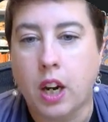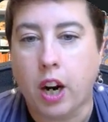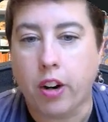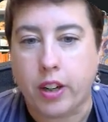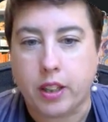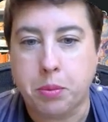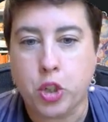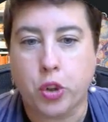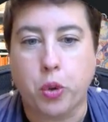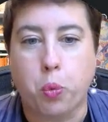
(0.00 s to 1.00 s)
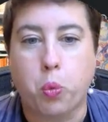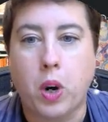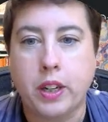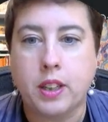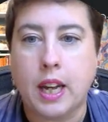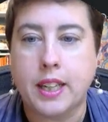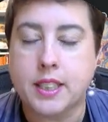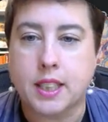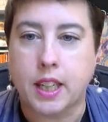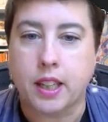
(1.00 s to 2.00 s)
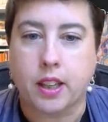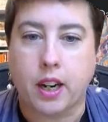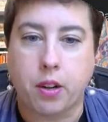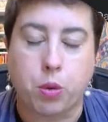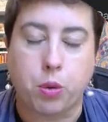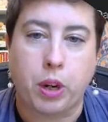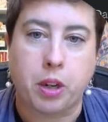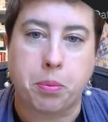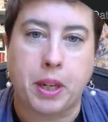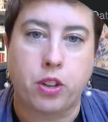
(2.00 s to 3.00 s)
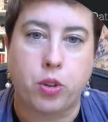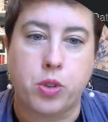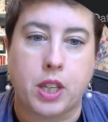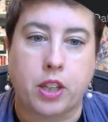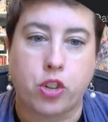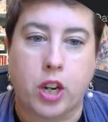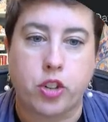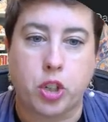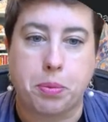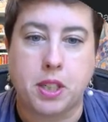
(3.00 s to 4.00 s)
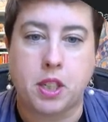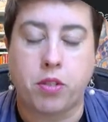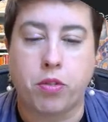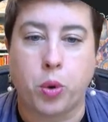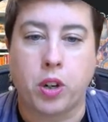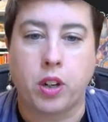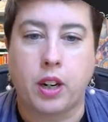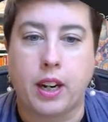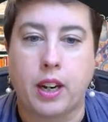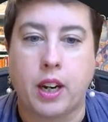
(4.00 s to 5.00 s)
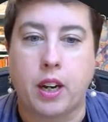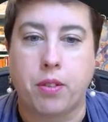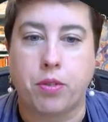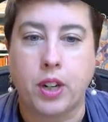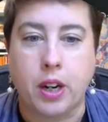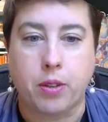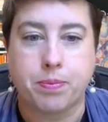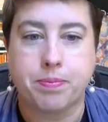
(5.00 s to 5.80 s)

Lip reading: All right, let me show you one last thing that I would recommend using ChatGPT for now.